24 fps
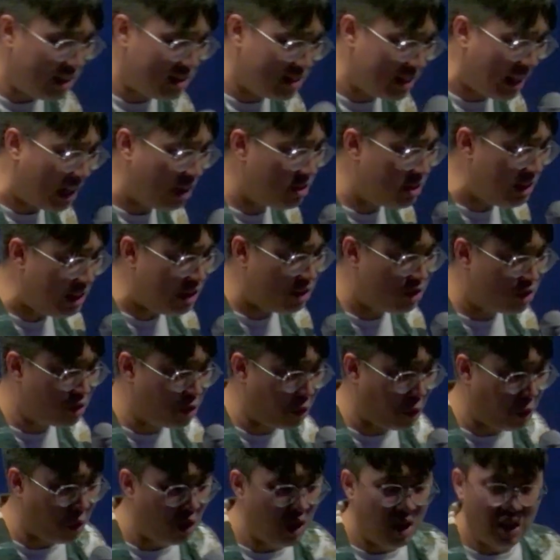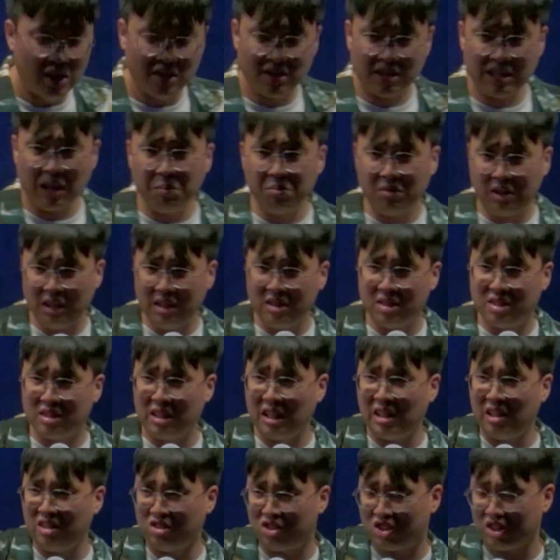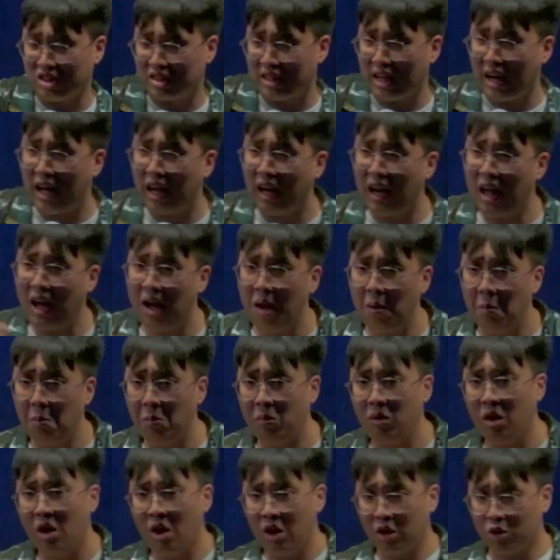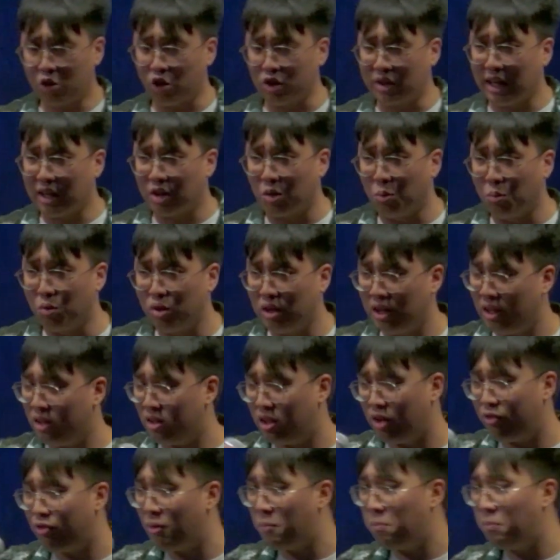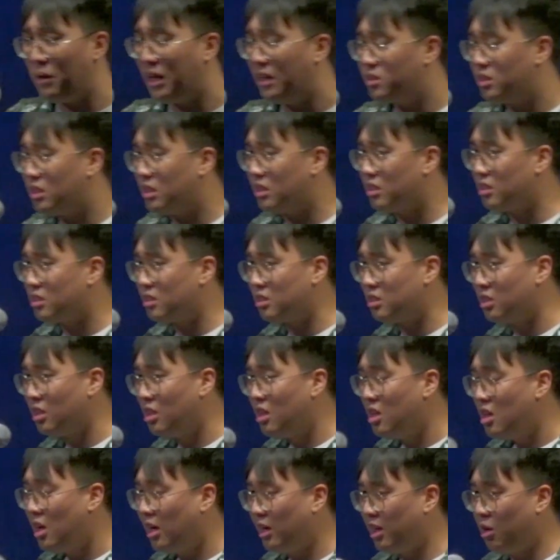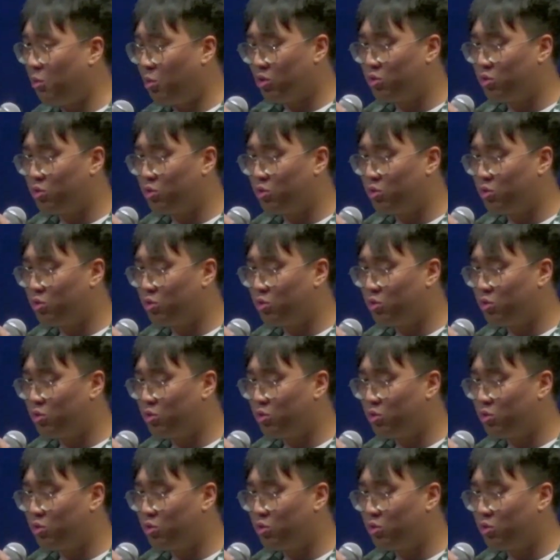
our teens grow, some teens stayed in Setia Alam, Kota Kemuning, different places. And there was